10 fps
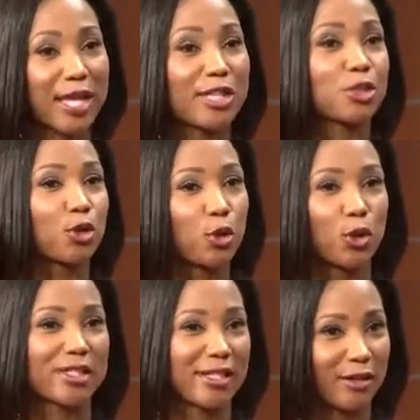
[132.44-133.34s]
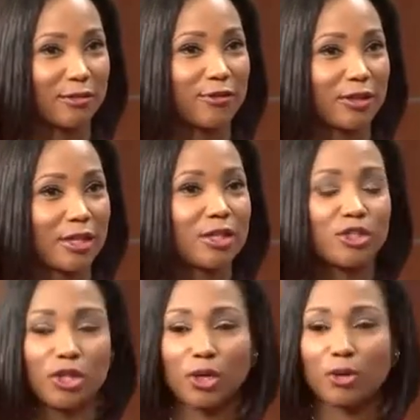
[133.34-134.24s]
That's your core self.
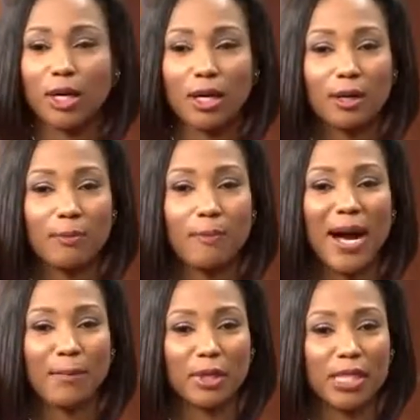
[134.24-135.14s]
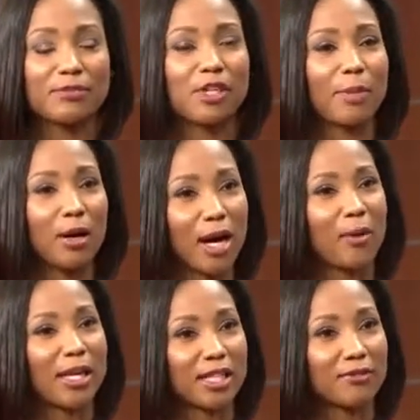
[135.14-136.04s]
So my beliefs about how
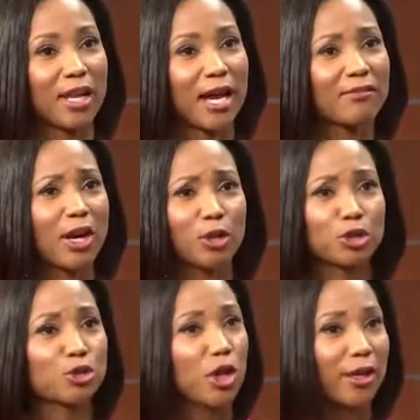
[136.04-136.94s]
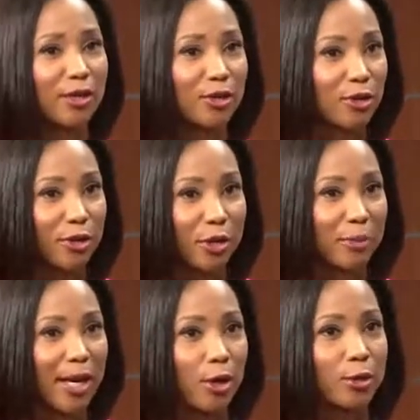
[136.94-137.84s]
I live life. I heard you talking earlier
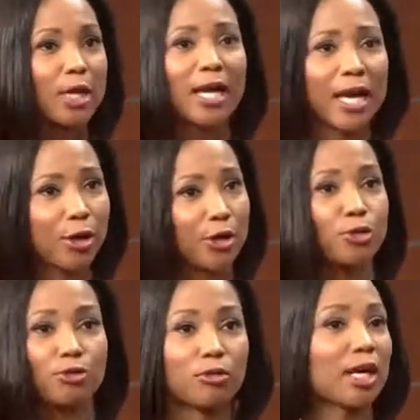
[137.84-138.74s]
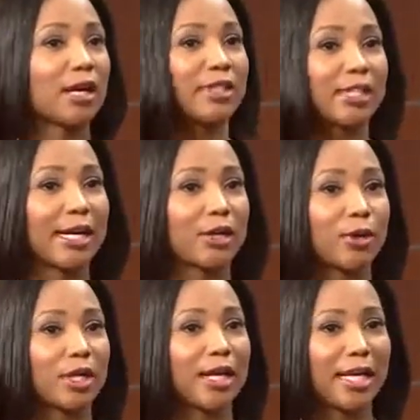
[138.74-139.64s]
about how you love
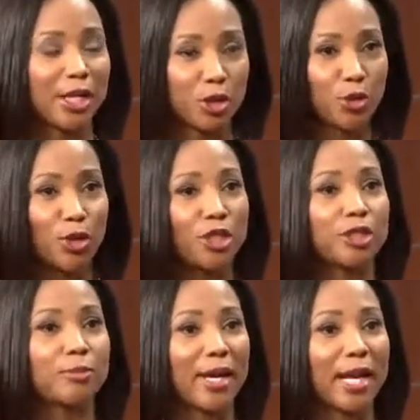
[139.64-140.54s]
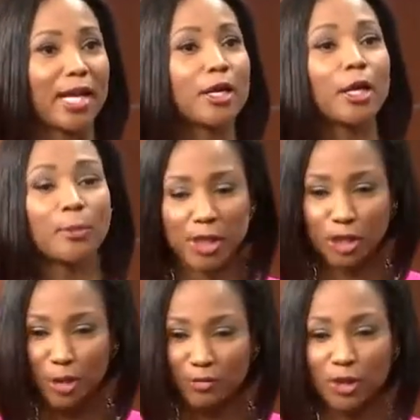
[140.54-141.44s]
integrity and that you're a good man because
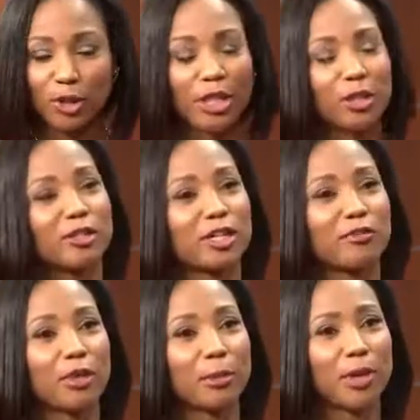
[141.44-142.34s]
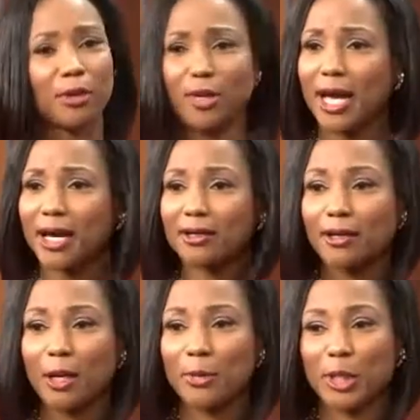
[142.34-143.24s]
you have to look at yourself in the mirror, not
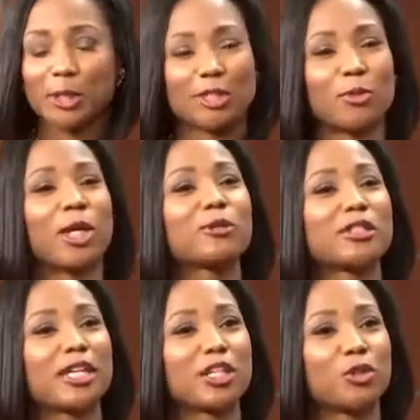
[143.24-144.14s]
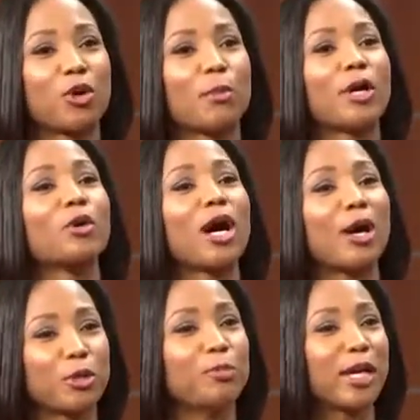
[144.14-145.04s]
because someone else thinks you are, but how
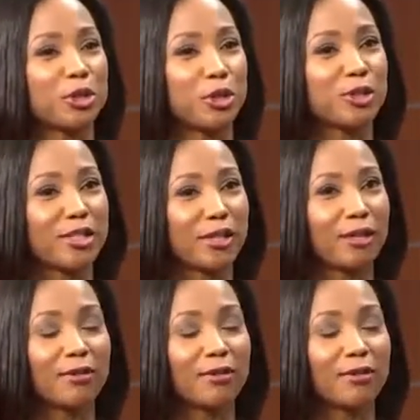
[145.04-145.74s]
you measure yourself.